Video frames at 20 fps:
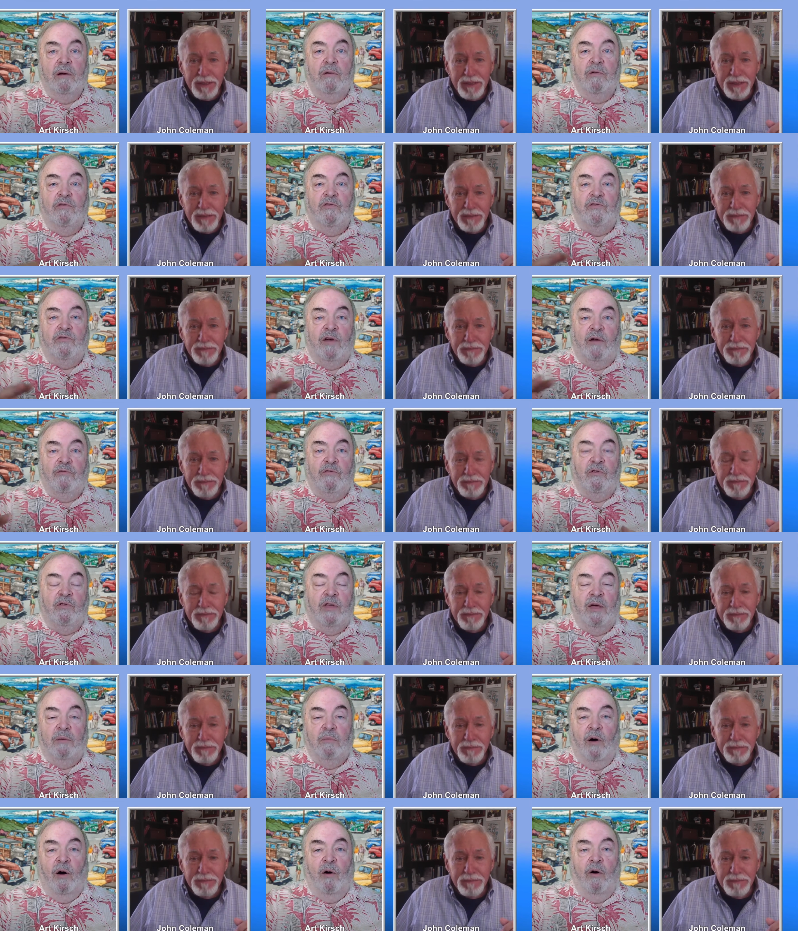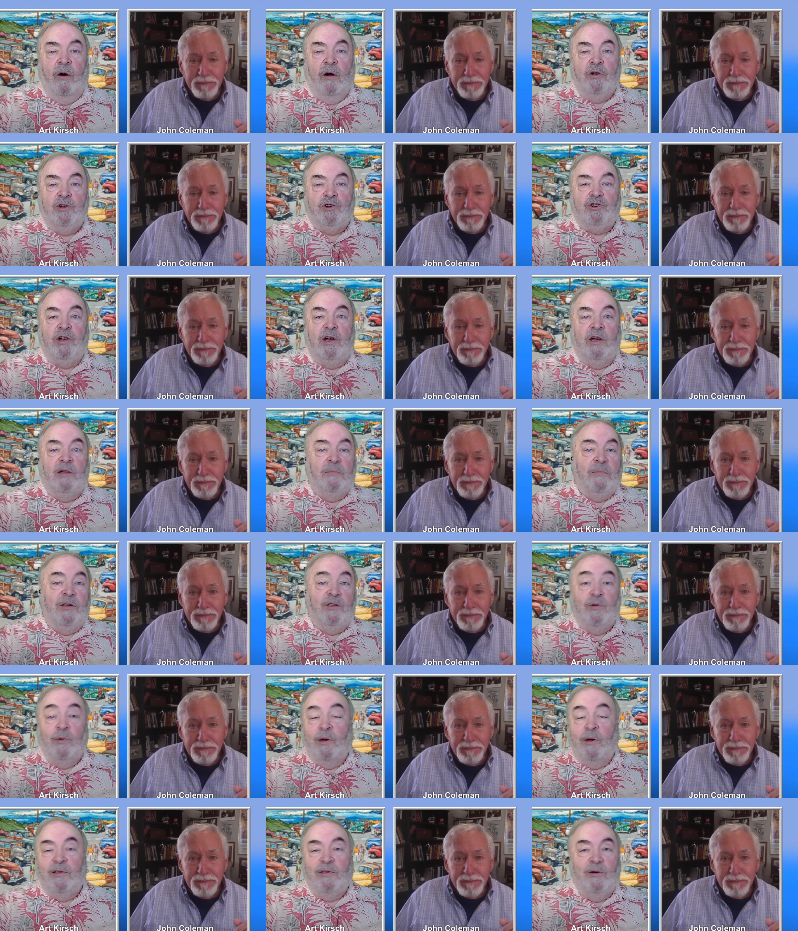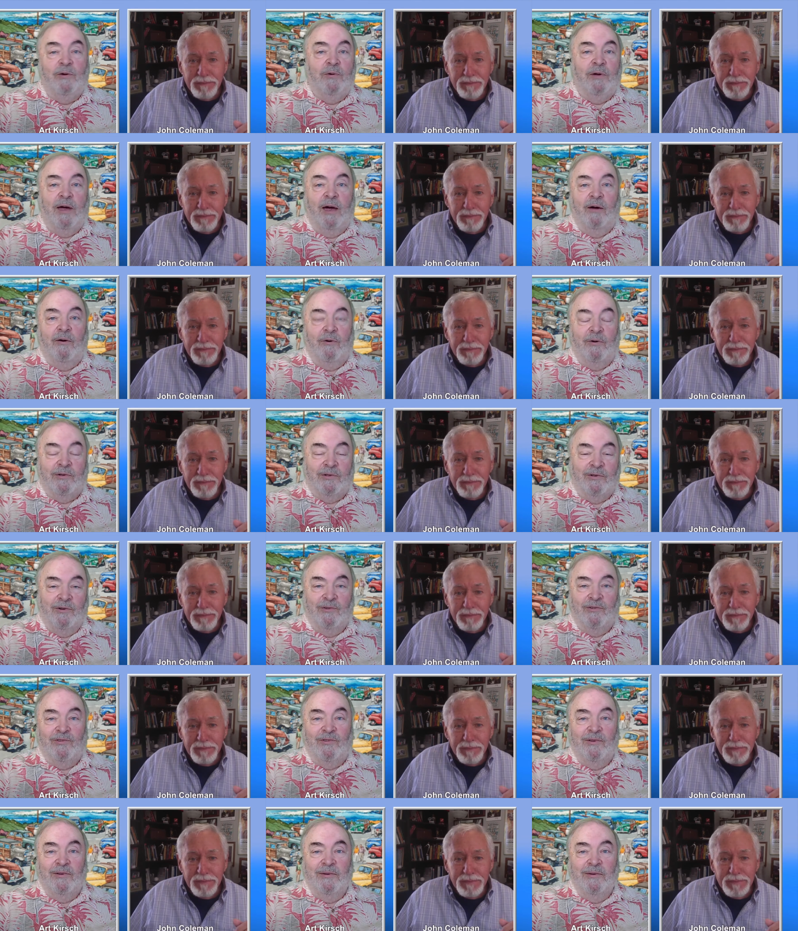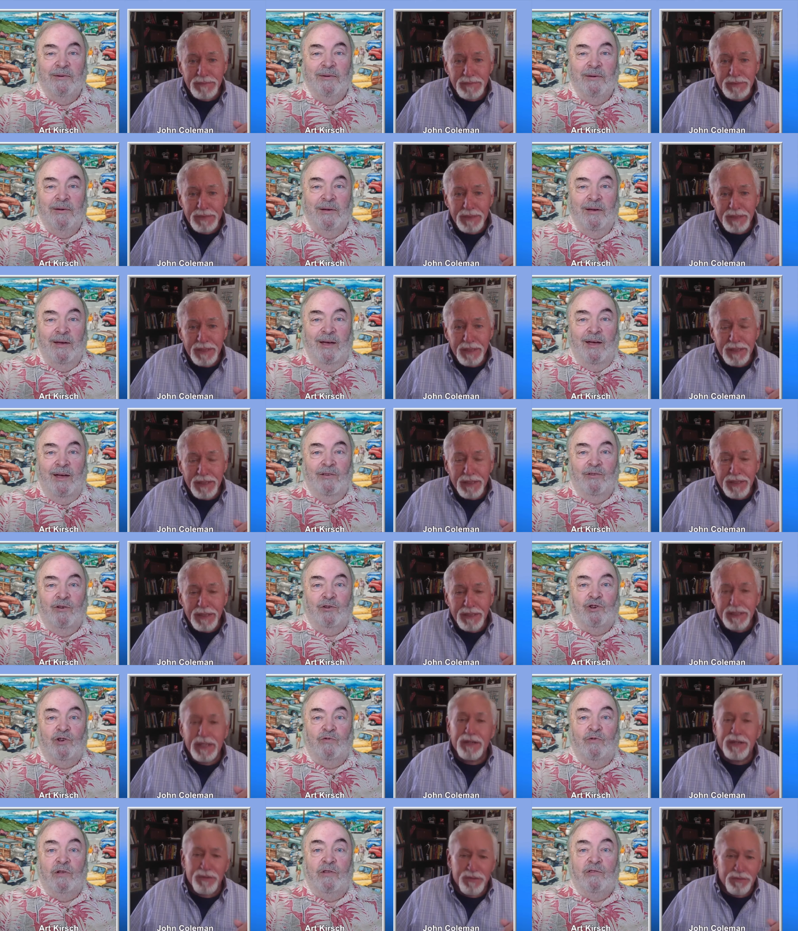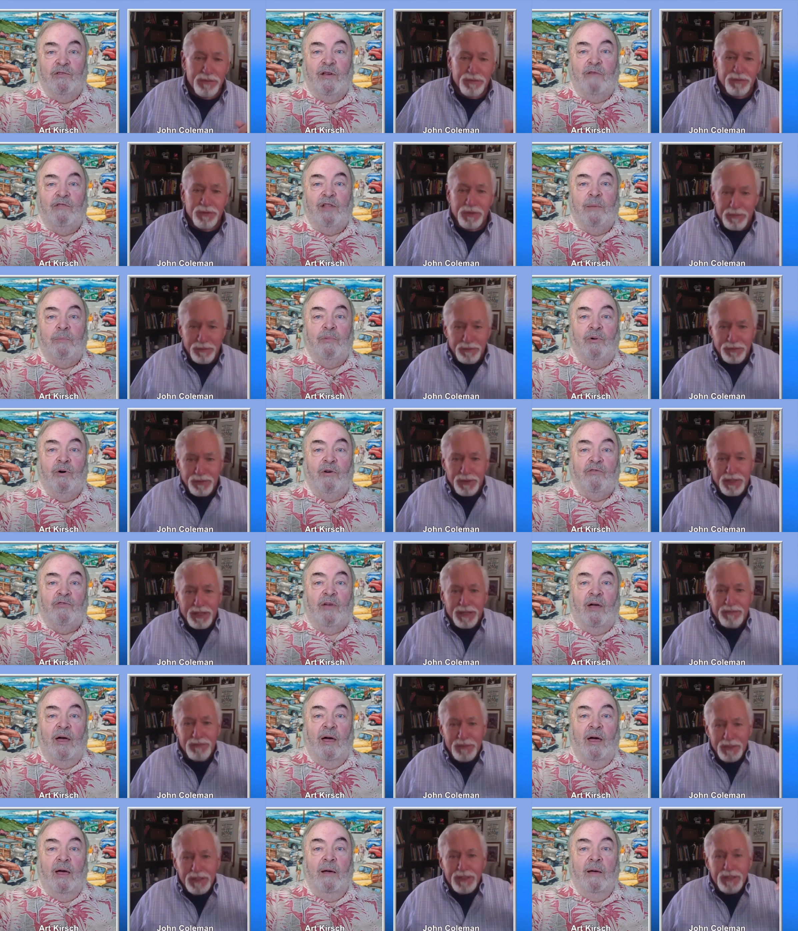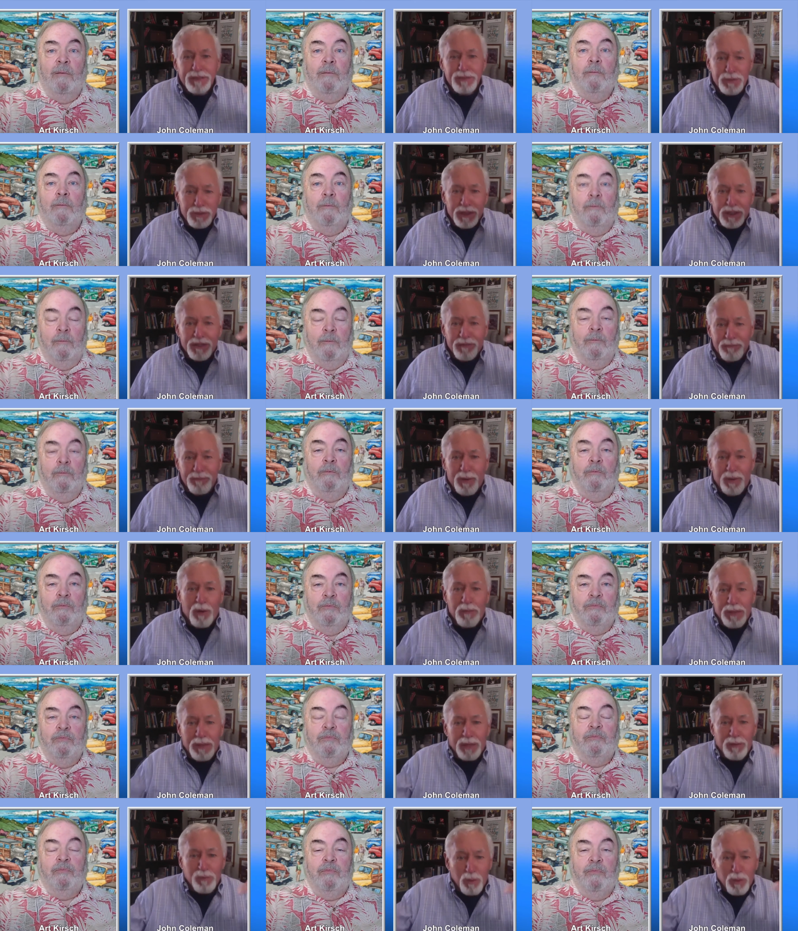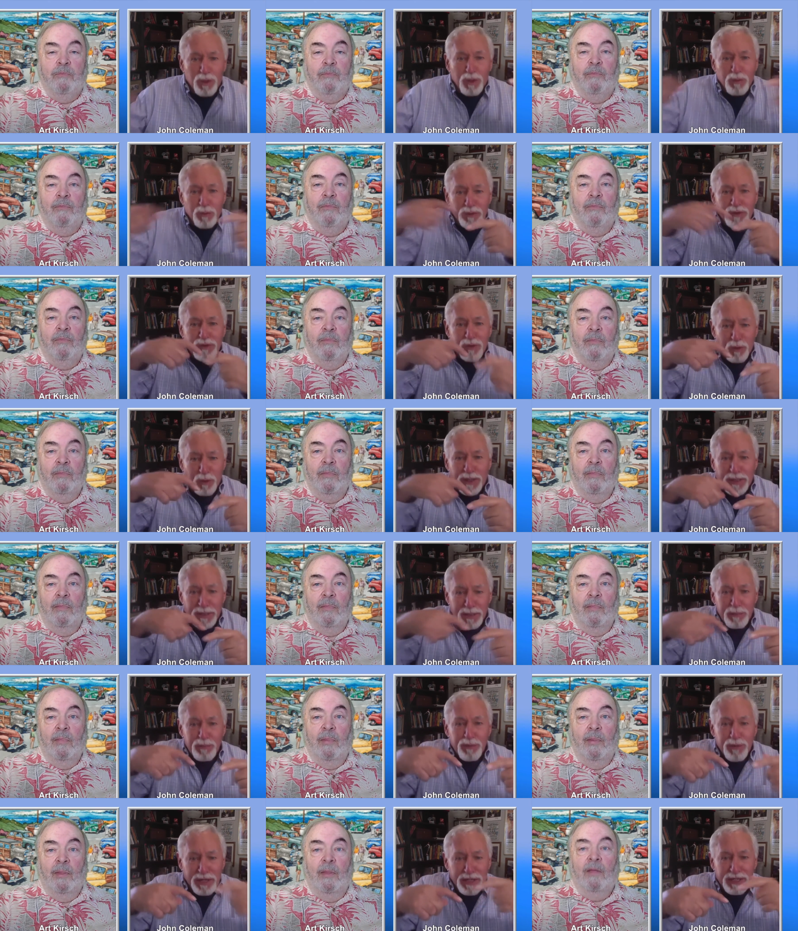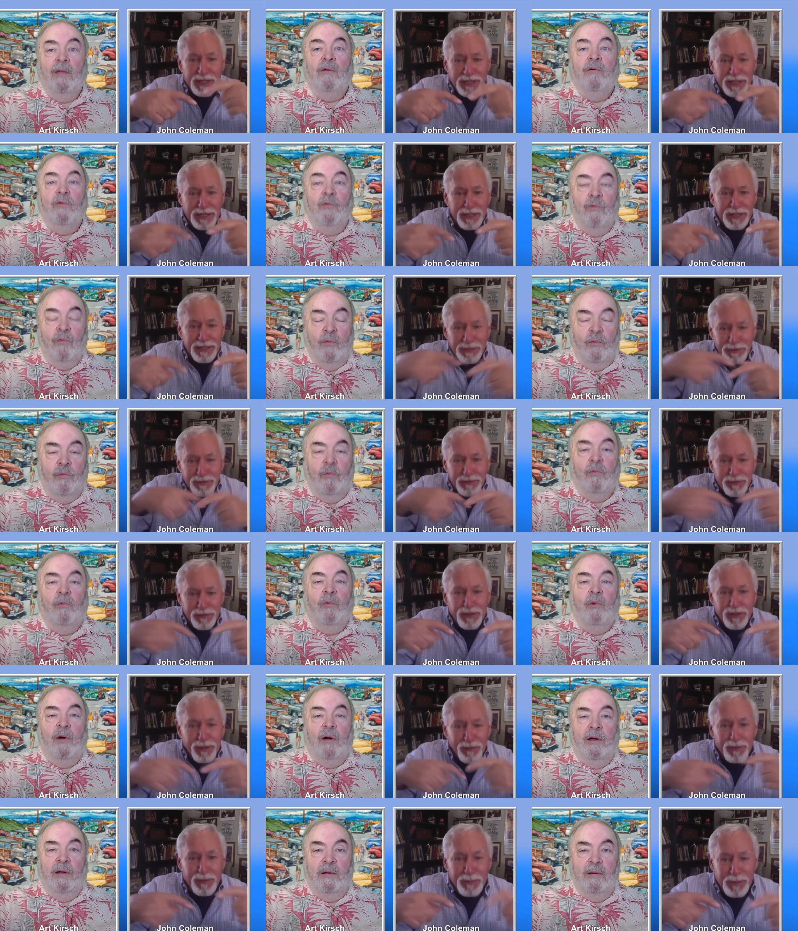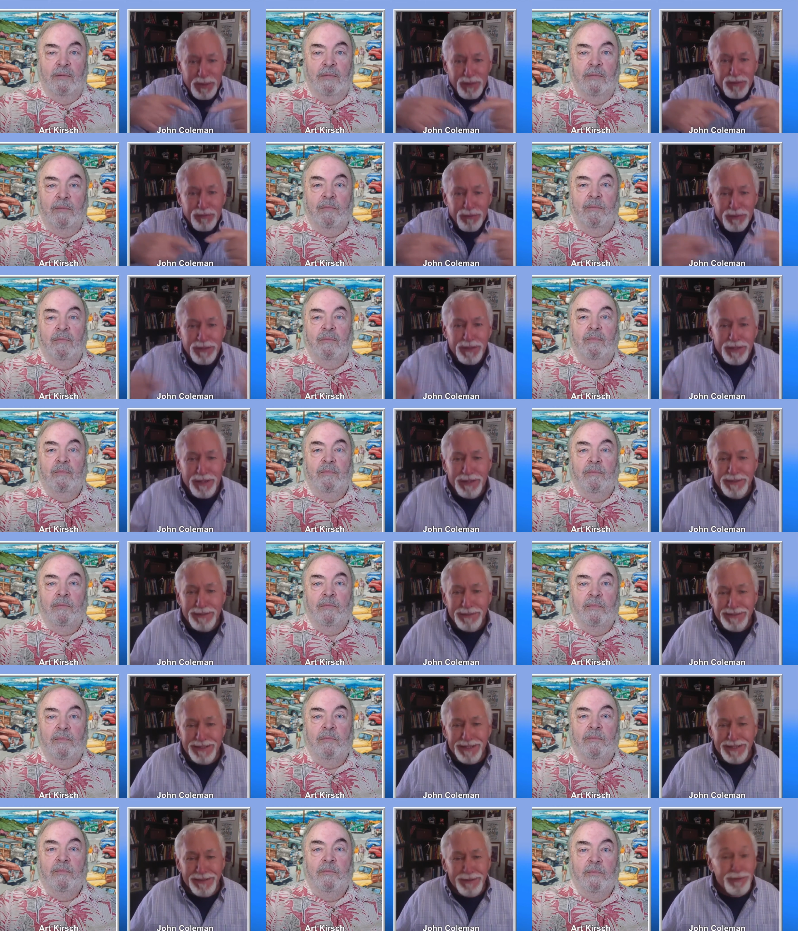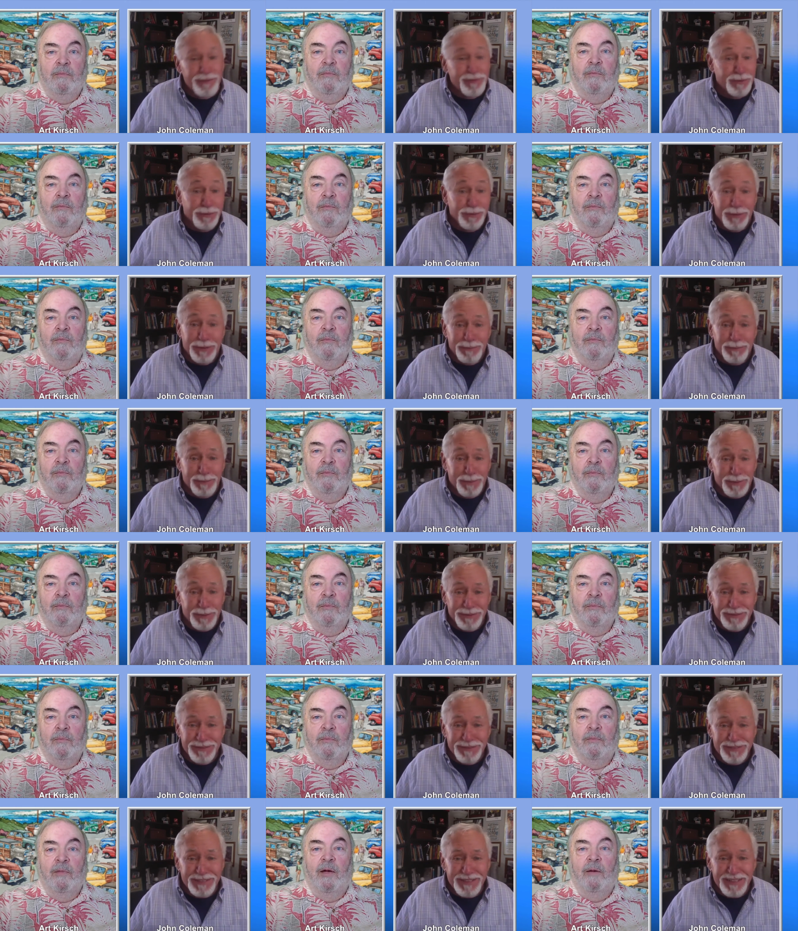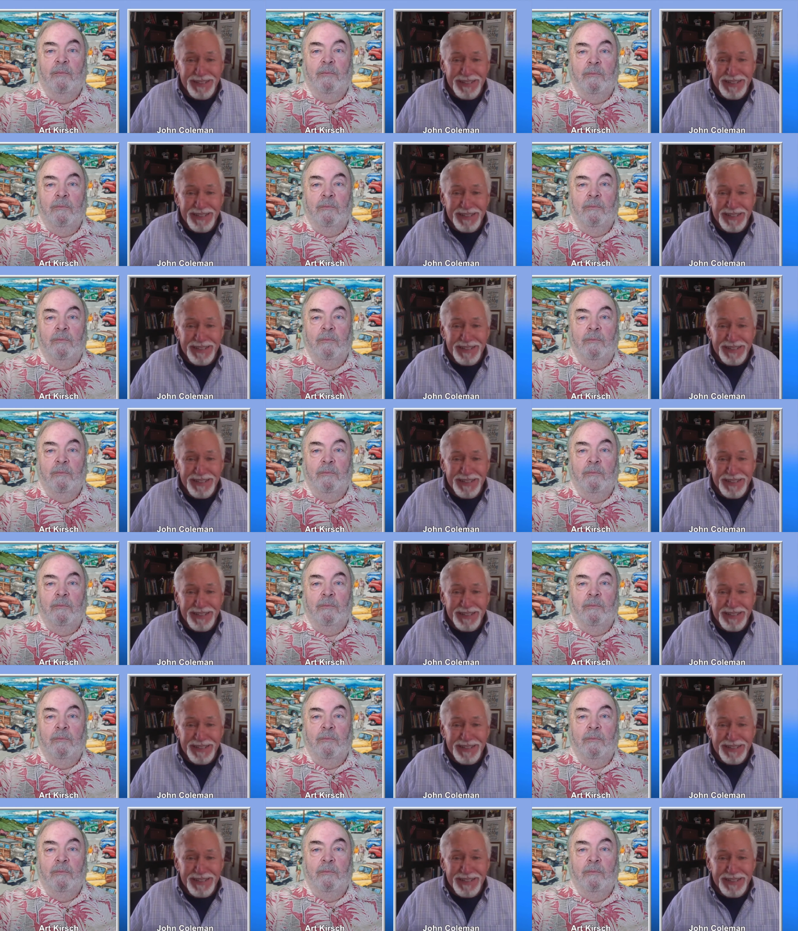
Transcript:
Speaker 1: several of them are shared between two characters. So she's yes. written seventy books. She'll have,
Speaker 2: she'll have, Beaumont work with Joanna Brady to solve right. a mystery. Yeah, yeah, those are great books. Yeah.